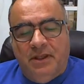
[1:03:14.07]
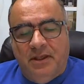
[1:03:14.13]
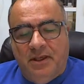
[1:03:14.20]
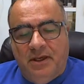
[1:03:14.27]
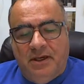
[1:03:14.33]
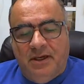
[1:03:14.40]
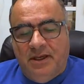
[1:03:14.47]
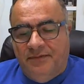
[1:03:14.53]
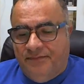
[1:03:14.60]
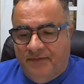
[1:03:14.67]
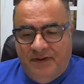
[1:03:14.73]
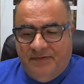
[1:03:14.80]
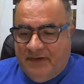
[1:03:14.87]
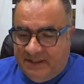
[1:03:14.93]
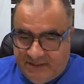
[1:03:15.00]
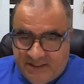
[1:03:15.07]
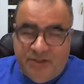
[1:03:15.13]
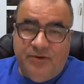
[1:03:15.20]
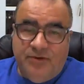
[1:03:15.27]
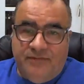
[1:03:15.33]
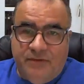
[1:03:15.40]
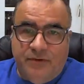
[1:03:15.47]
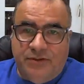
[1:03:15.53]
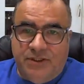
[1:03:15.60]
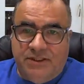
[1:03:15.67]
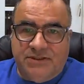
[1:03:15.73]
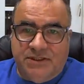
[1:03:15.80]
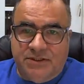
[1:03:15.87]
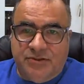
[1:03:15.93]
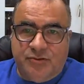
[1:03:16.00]
if let's say you have your
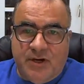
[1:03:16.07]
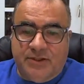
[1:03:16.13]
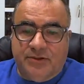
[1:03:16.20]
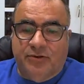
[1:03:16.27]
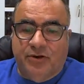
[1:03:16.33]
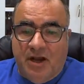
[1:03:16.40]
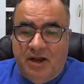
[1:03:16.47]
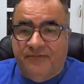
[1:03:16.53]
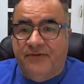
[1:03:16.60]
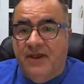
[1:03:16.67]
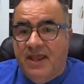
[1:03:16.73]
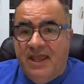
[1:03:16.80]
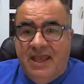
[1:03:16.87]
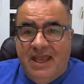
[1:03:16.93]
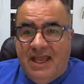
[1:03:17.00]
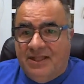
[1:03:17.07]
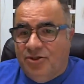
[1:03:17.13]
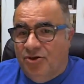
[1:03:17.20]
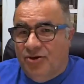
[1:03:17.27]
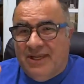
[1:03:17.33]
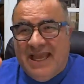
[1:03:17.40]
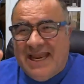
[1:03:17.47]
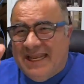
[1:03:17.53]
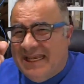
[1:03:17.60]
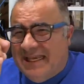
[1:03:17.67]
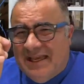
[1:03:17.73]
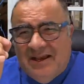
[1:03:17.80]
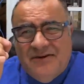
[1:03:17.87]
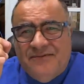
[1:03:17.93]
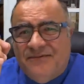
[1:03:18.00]
dust extractor off, and you're
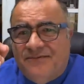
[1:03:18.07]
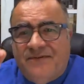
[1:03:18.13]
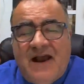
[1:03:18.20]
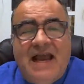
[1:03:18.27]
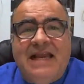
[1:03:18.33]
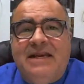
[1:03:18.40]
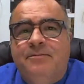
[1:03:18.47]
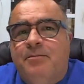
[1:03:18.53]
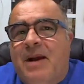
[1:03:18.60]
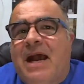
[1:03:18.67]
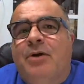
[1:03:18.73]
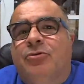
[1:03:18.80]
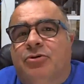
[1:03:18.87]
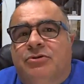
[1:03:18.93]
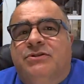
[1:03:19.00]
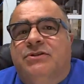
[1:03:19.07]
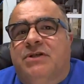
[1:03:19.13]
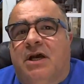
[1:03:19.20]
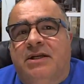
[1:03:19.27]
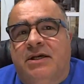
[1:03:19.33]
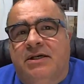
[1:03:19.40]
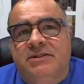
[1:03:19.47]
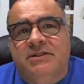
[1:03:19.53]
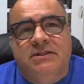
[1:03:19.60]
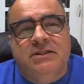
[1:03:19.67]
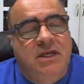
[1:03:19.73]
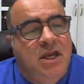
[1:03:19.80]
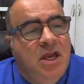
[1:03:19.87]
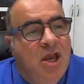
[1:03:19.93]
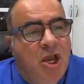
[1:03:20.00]
getting fine powdered sawdust,
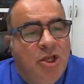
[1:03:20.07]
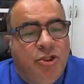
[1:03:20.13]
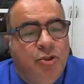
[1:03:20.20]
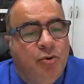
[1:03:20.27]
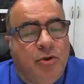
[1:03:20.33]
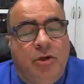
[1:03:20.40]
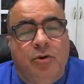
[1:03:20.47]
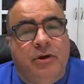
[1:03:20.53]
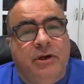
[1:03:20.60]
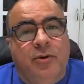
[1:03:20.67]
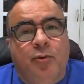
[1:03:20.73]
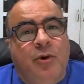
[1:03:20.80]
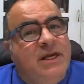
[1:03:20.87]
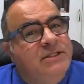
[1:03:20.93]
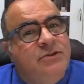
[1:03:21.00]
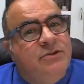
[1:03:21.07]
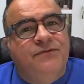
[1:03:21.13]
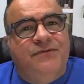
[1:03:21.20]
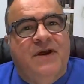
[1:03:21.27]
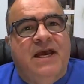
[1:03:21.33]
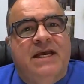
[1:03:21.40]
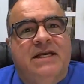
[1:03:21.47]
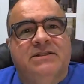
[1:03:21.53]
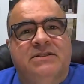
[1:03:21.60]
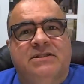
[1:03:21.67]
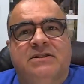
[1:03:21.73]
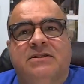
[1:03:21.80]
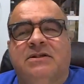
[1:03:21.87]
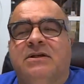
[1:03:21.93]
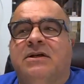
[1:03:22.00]
you are going way too
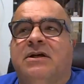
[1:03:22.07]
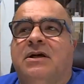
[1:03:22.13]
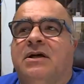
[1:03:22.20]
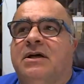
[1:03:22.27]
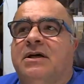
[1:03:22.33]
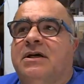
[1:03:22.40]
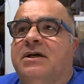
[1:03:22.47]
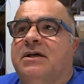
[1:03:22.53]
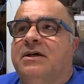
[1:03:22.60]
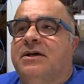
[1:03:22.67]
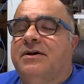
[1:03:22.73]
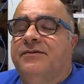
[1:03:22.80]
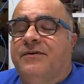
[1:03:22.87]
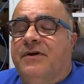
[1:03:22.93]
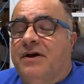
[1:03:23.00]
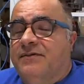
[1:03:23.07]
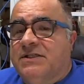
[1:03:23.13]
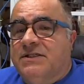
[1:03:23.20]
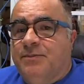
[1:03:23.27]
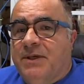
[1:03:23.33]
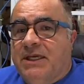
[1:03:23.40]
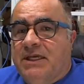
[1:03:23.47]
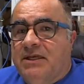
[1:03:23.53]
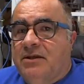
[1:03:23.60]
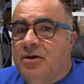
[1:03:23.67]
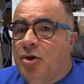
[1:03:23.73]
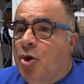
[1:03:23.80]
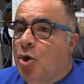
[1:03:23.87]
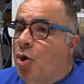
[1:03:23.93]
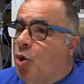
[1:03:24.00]
fast of a speed,
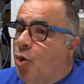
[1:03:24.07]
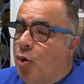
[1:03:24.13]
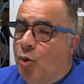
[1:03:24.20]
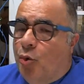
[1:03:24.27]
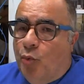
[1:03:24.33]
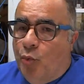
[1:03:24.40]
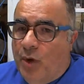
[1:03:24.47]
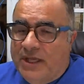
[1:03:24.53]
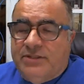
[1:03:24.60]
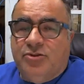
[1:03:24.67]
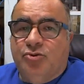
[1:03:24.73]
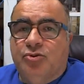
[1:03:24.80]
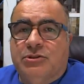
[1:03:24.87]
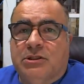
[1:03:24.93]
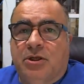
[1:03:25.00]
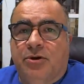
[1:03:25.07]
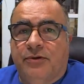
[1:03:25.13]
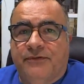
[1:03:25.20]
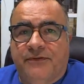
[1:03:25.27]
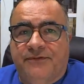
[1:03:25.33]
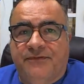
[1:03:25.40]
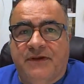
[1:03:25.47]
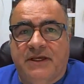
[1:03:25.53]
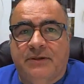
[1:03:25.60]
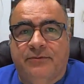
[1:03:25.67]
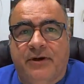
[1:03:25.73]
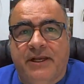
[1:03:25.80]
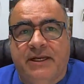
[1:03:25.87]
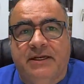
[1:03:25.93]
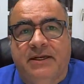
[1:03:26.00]
or way too slow of a feed
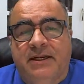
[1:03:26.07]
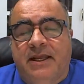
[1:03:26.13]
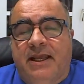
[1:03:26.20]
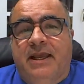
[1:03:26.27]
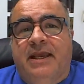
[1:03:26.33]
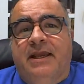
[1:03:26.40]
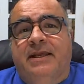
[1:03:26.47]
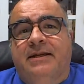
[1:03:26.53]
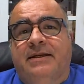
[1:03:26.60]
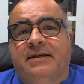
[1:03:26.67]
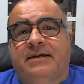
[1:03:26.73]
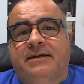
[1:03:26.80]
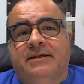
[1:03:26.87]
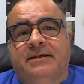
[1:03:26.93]
rate, and